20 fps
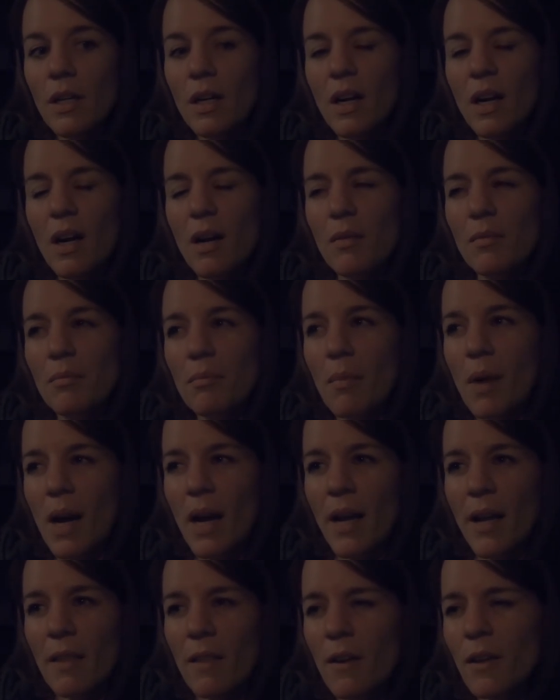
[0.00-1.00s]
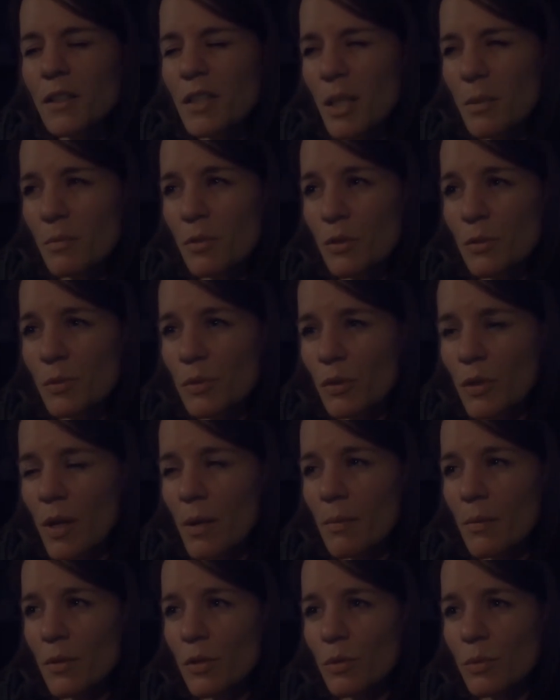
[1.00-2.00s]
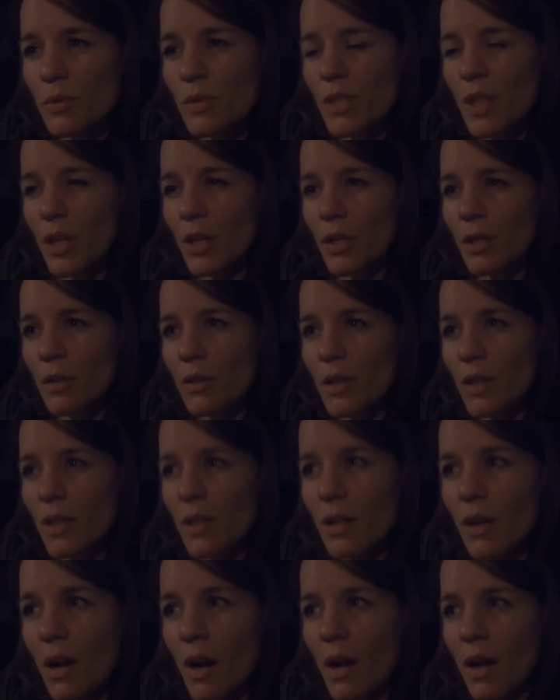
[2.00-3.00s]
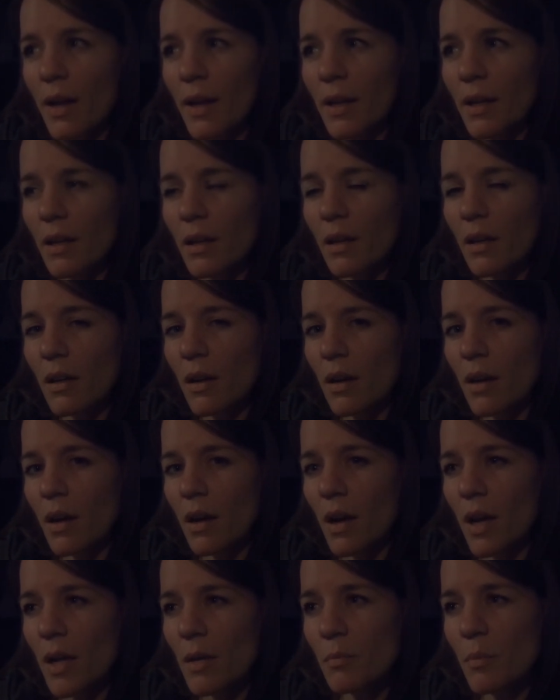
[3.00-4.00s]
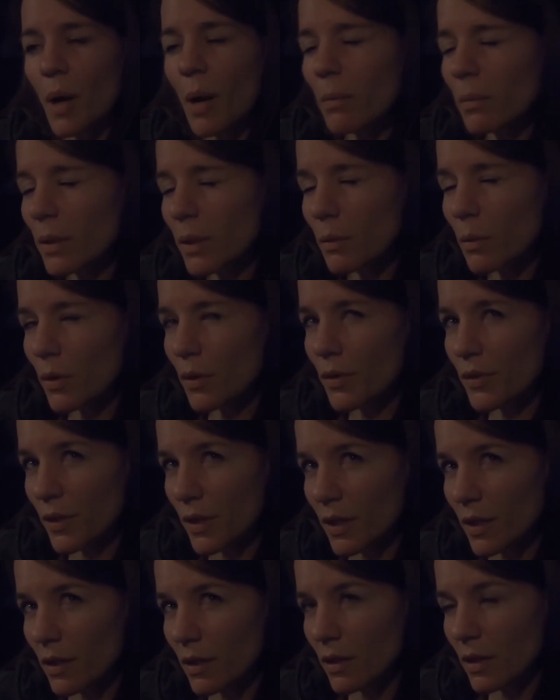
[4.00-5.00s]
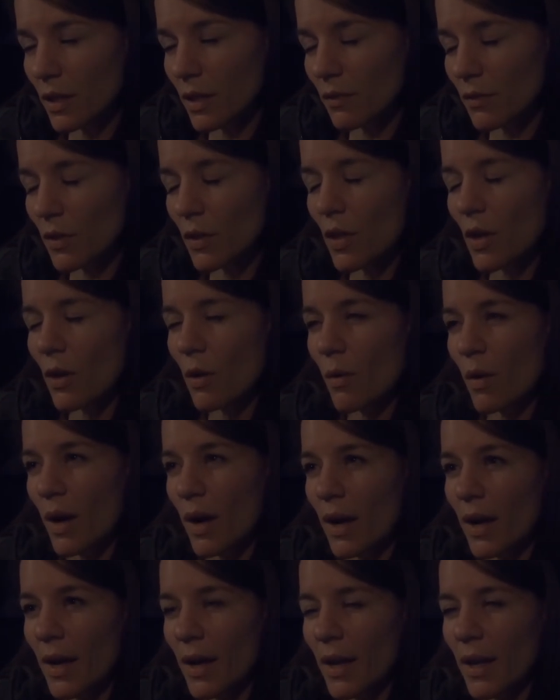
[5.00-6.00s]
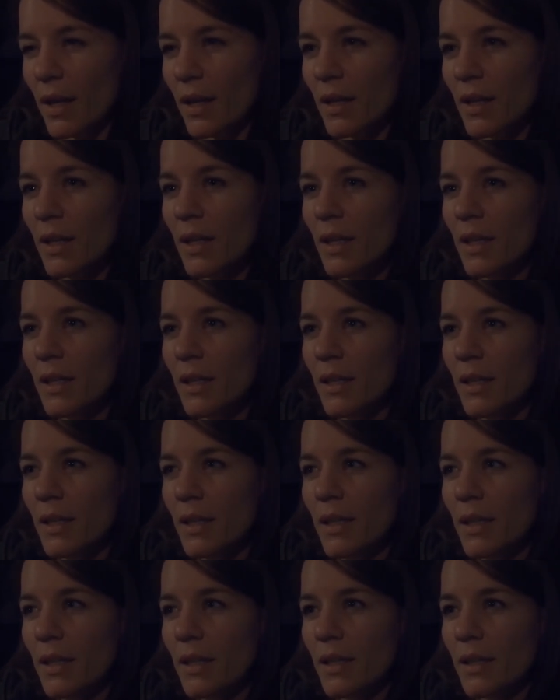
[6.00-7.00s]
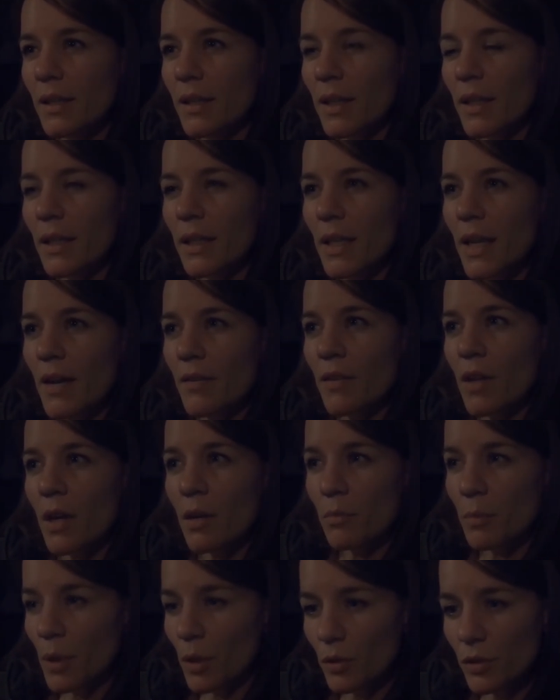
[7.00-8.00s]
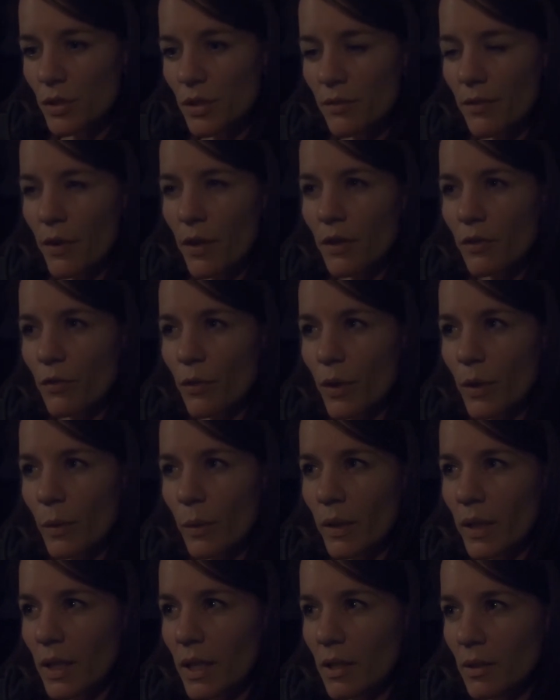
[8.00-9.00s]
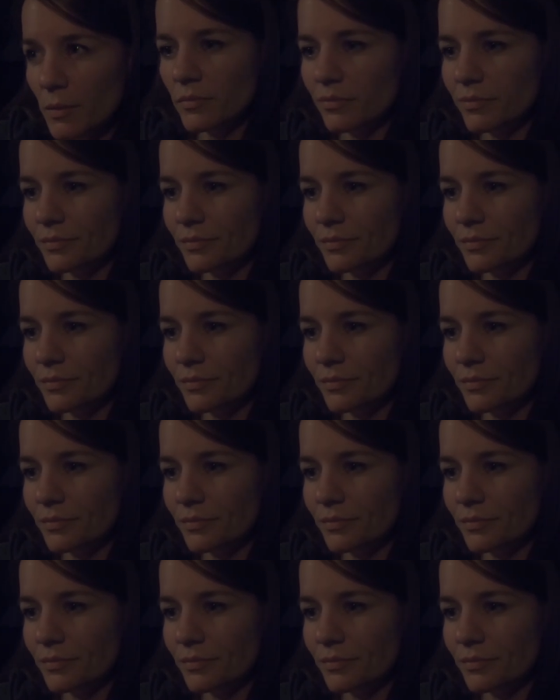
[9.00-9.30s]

Um, my longtime subscribers will tell you that I I am probably worth it, even though I lately have not posted very frequently.